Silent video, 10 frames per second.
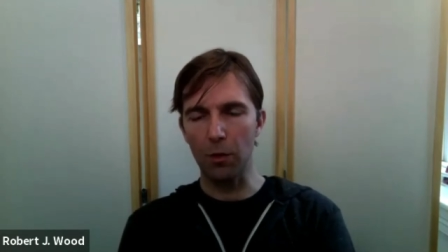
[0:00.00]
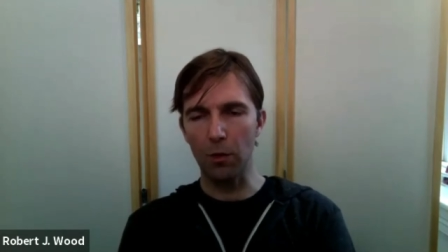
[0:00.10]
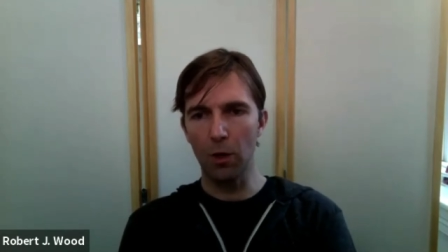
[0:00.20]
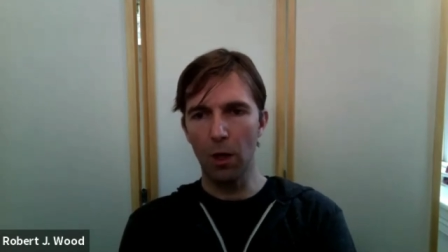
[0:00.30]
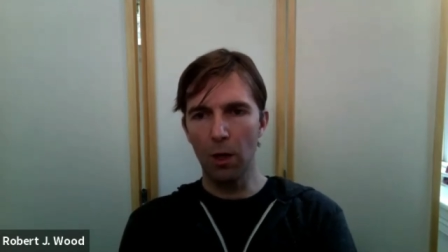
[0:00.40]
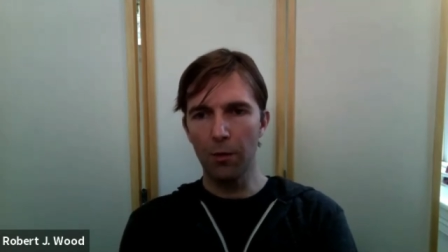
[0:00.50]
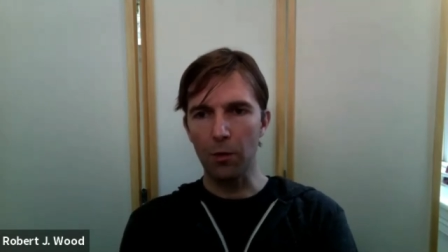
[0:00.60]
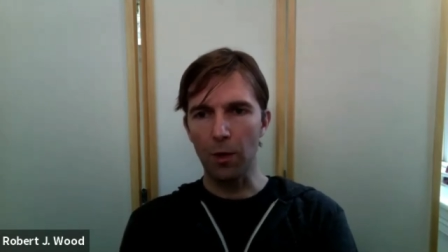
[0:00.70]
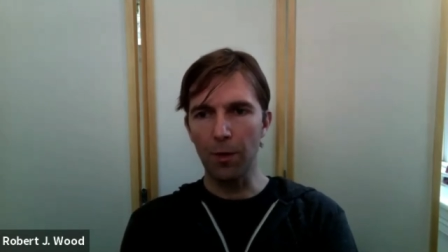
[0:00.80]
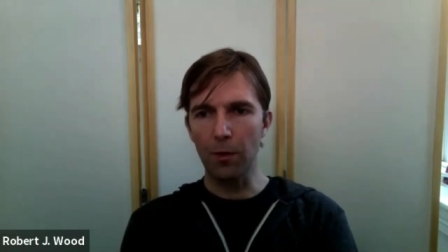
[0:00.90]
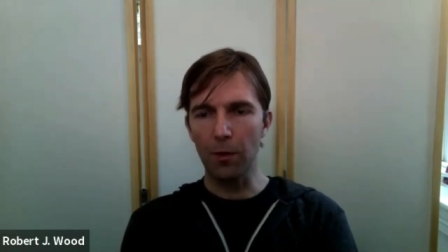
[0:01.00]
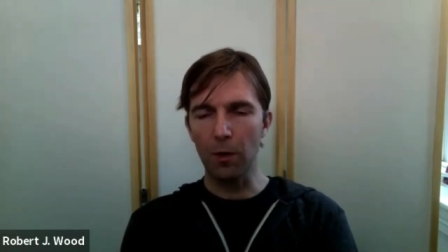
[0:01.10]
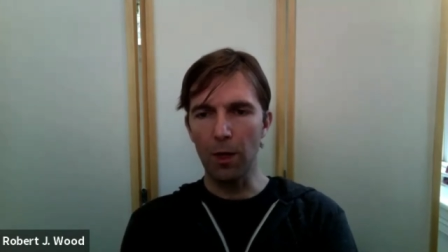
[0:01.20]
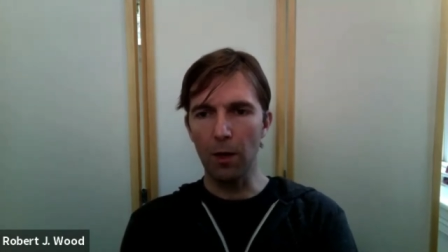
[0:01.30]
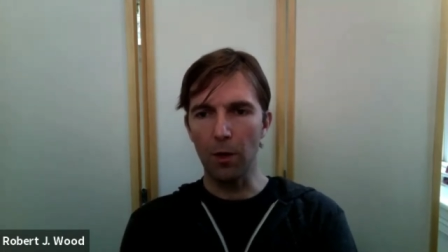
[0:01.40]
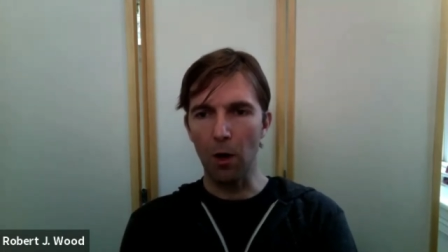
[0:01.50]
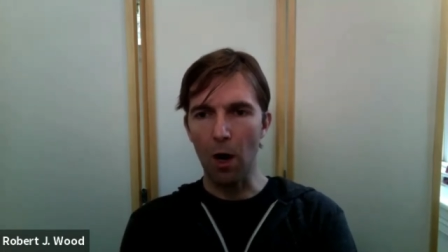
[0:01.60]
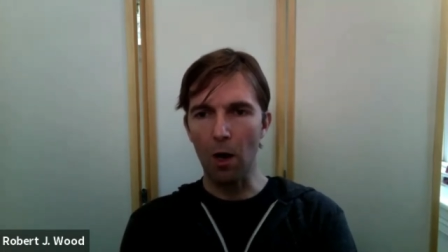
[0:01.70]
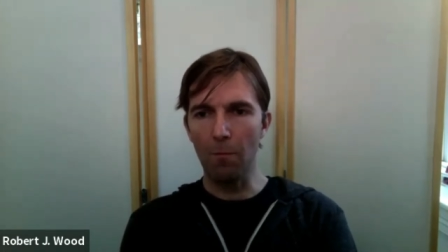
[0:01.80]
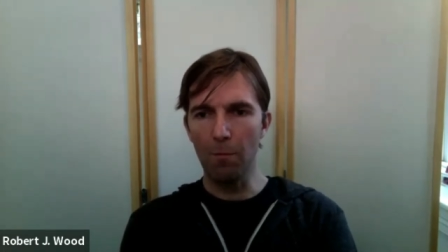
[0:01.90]
So so I think that there there
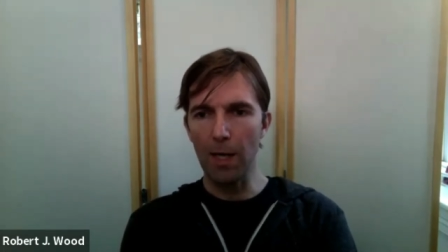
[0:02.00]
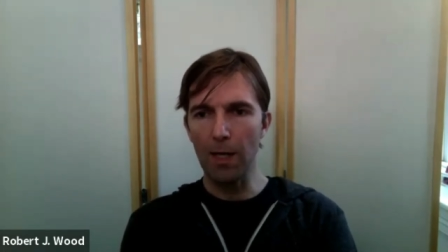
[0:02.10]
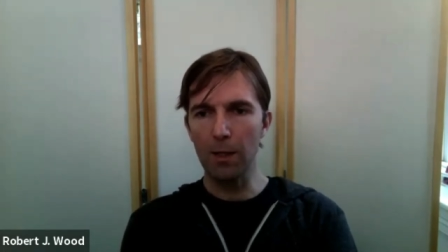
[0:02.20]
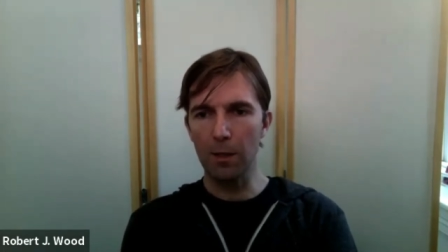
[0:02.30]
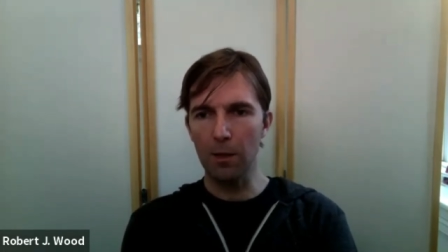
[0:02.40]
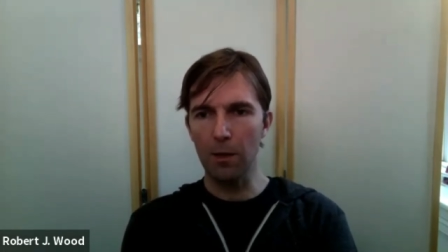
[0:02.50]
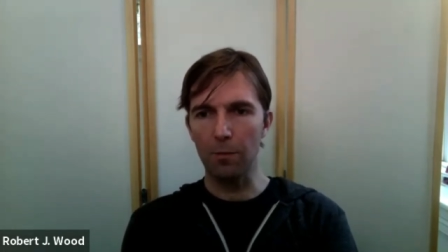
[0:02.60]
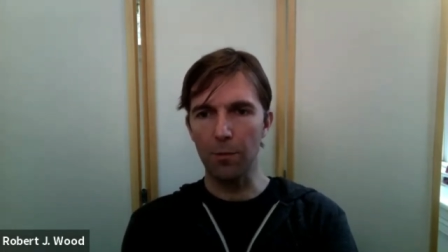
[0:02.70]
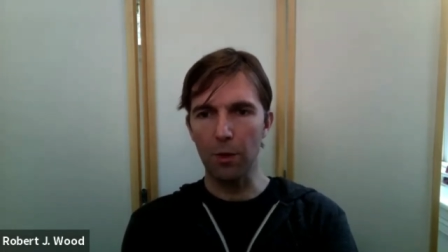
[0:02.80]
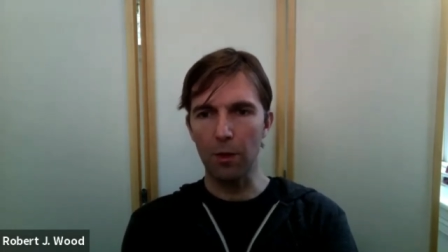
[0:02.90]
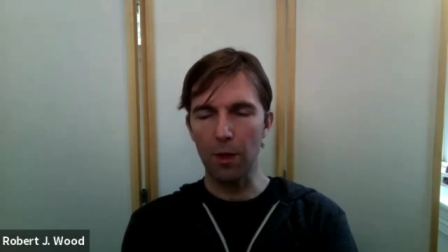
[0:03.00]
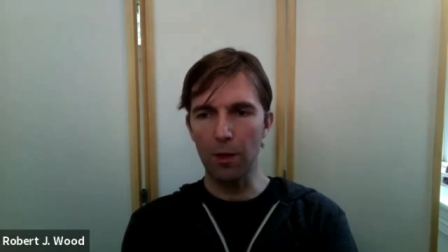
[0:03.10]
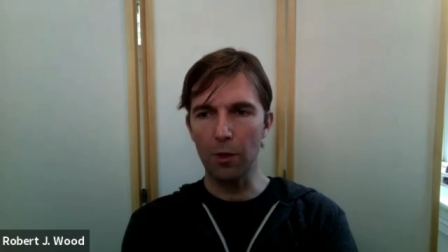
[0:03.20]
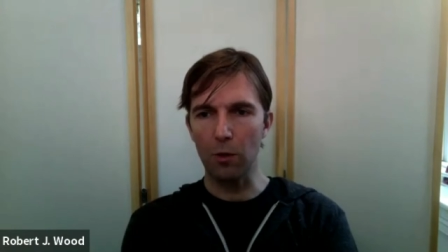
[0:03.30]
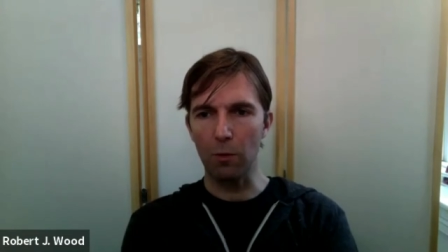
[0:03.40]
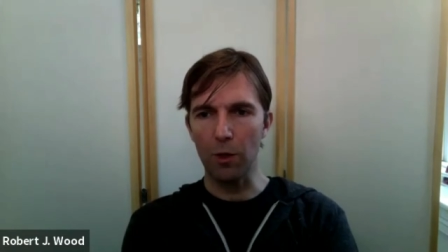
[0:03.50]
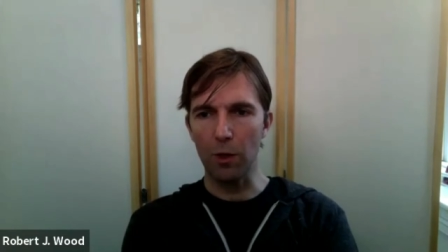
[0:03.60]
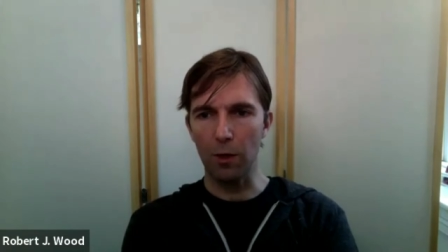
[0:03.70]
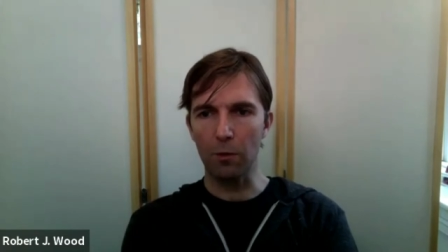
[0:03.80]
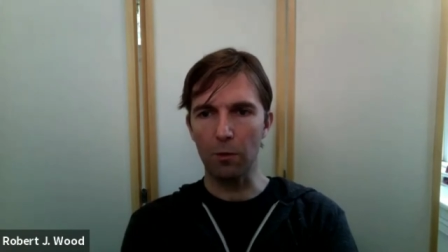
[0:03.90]
are many systems in nature which
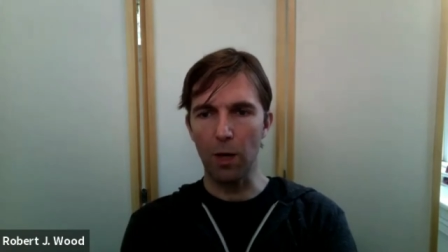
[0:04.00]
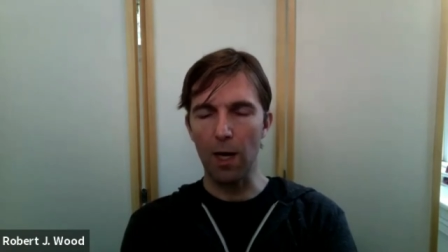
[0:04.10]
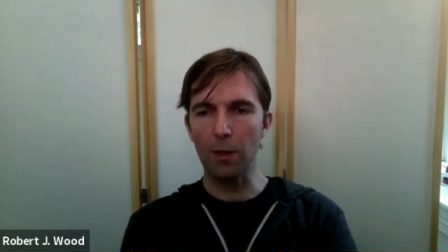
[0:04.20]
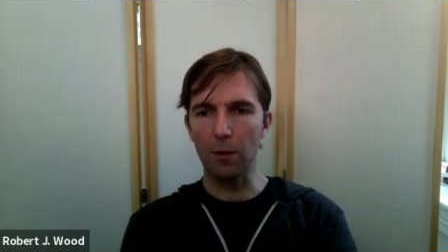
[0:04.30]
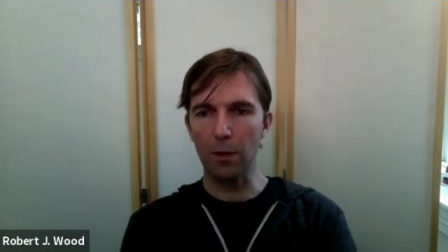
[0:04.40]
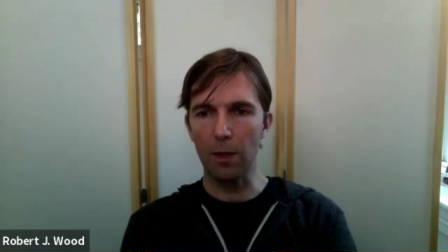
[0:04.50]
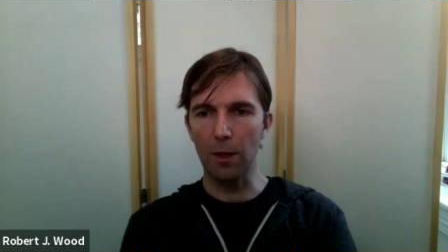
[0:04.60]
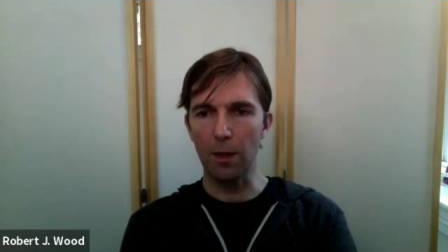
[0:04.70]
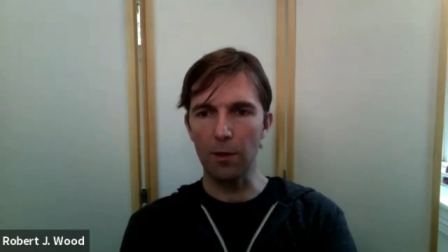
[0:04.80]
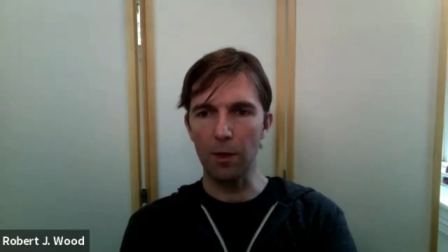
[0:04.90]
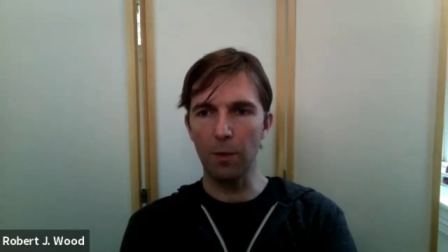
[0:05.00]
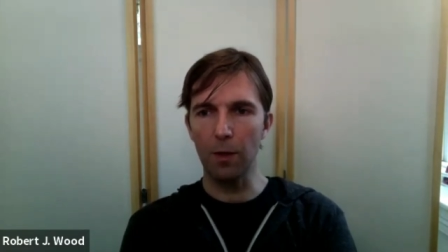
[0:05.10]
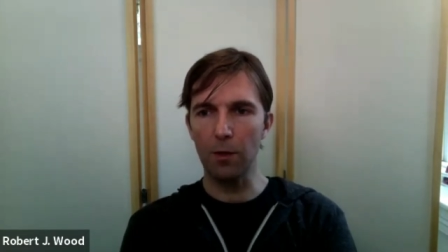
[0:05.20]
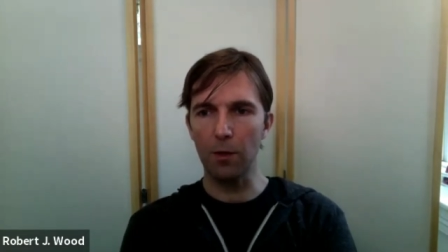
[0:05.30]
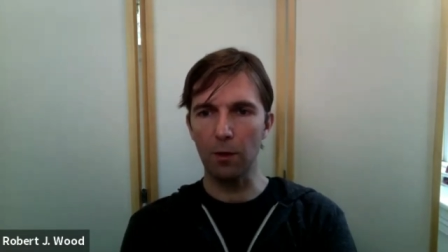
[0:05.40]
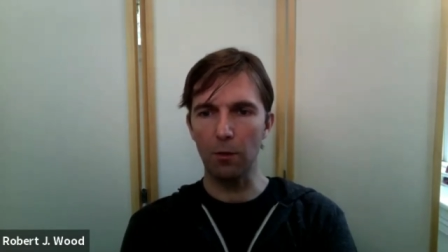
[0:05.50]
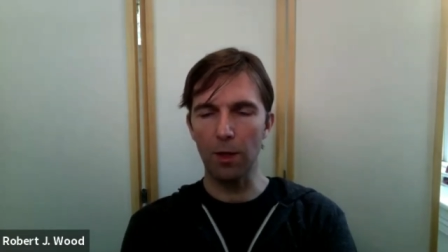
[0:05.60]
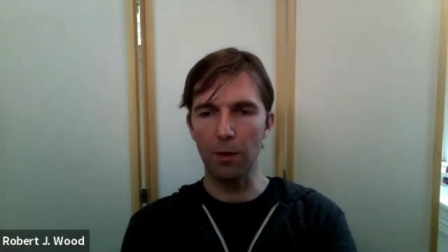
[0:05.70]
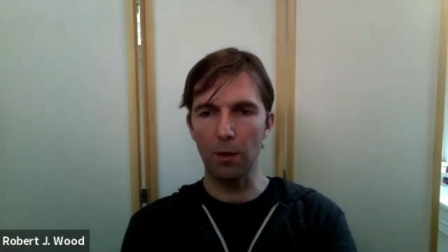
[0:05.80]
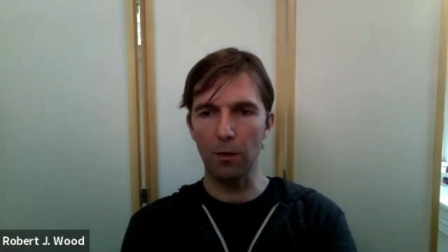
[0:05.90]
unsurprisingly exhibits a
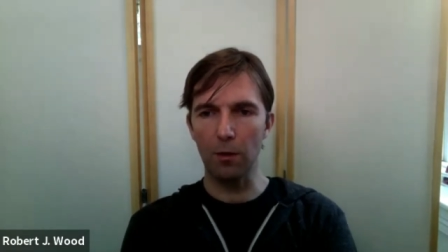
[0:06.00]
great de-